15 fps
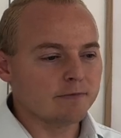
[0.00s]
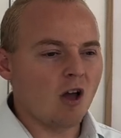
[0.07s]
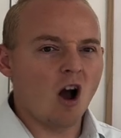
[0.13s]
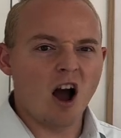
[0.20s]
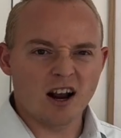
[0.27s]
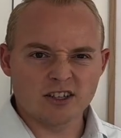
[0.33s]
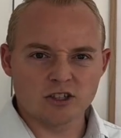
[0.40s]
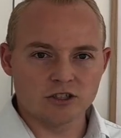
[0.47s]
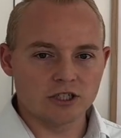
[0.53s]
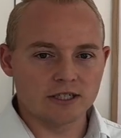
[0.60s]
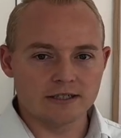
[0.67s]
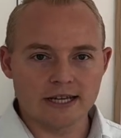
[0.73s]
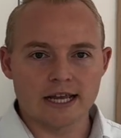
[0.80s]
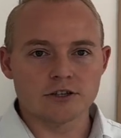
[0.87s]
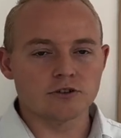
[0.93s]
oxygen
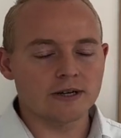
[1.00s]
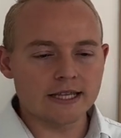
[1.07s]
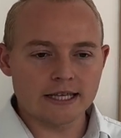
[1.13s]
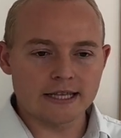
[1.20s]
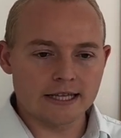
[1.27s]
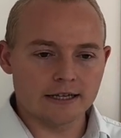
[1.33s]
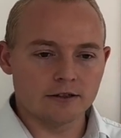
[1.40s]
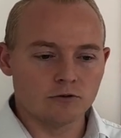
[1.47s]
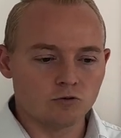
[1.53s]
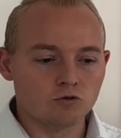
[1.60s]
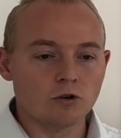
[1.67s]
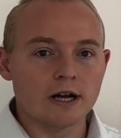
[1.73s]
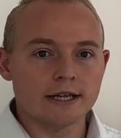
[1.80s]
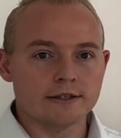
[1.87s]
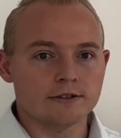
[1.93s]
tanks or anything that
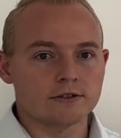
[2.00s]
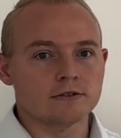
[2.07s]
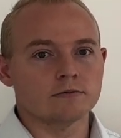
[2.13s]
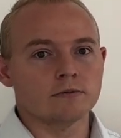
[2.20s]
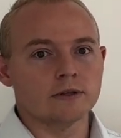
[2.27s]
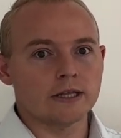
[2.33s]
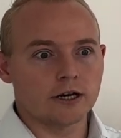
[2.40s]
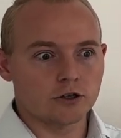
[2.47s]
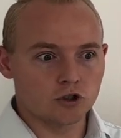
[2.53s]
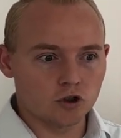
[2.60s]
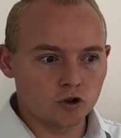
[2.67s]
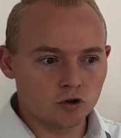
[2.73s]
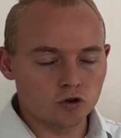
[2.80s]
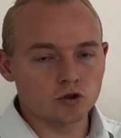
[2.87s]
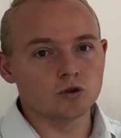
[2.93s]
runs, that is
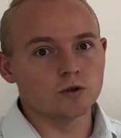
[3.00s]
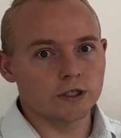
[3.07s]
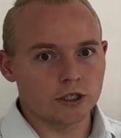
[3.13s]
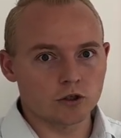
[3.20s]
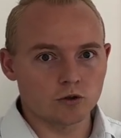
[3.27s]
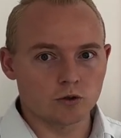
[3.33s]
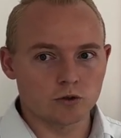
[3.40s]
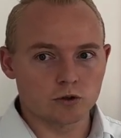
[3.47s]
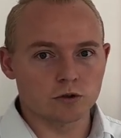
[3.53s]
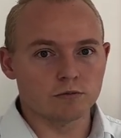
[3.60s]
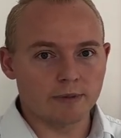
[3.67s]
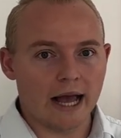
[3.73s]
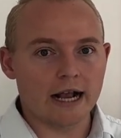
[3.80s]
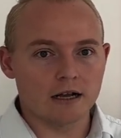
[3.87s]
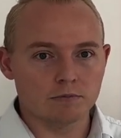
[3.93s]
truly a crucial
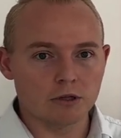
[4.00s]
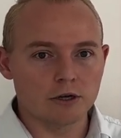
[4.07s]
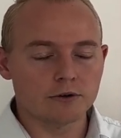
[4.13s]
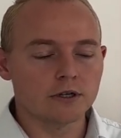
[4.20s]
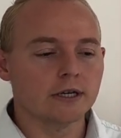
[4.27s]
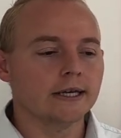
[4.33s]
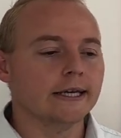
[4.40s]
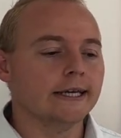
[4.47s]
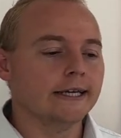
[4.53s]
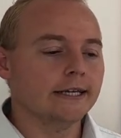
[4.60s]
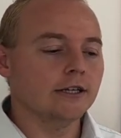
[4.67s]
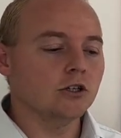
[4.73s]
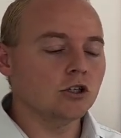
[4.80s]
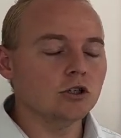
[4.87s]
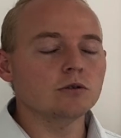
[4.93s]
backup load.
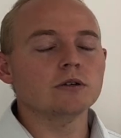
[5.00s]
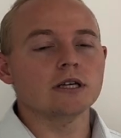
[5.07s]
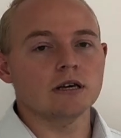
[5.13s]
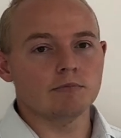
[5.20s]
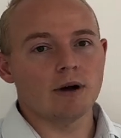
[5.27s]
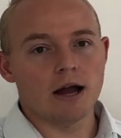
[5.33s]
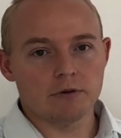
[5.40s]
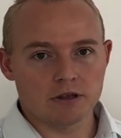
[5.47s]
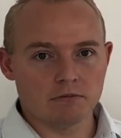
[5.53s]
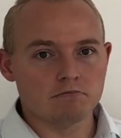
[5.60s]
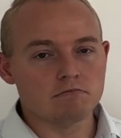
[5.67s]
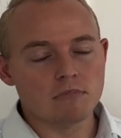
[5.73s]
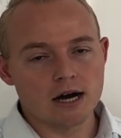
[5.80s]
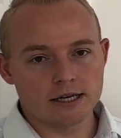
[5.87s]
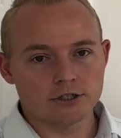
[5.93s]
You can get by with a
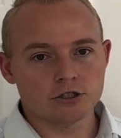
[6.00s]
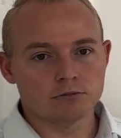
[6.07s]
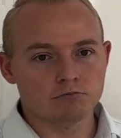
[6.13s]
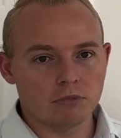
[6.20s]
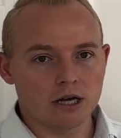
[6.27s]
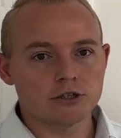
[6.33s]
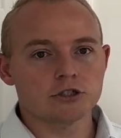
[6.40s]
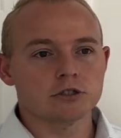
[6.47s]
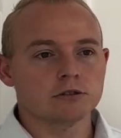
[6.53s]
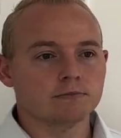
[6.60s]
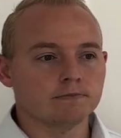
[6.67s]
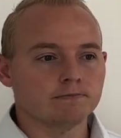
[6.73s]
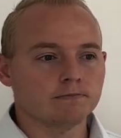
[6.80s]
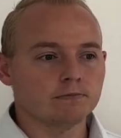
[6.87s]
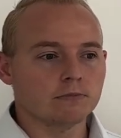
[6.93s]
much, much
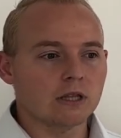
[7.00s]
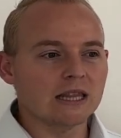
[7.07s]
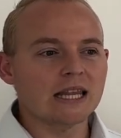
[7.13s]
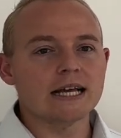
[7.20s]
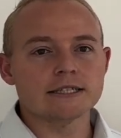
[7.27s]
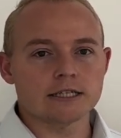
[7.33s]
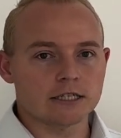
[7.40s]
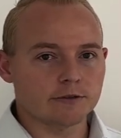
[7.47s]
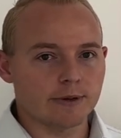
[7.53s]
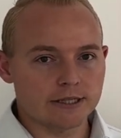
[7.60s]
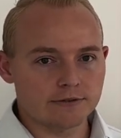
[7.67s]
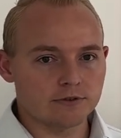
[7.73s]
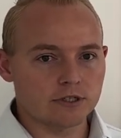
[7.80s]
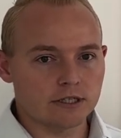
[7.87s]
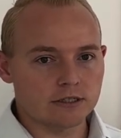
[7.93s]
less
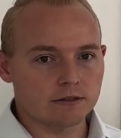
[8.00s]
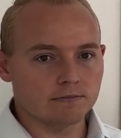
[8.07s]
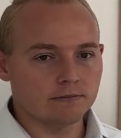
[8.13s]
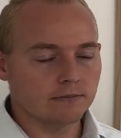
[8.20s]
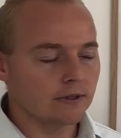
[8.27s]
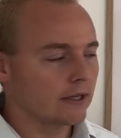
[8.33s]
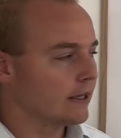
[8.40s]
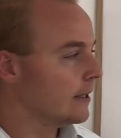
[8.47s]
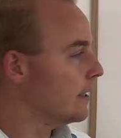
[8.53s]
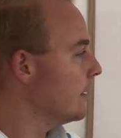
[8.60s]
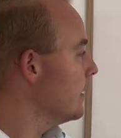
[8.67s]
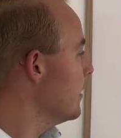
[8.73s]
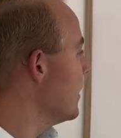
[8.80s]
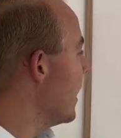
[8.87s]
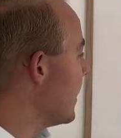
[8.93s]
expensive system.
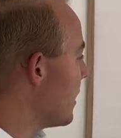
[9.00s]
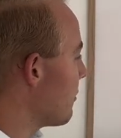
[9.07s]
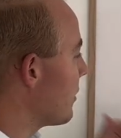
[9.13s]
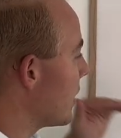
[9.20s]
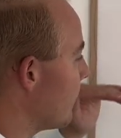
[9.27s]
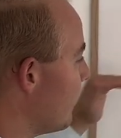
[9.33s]
And then we're going to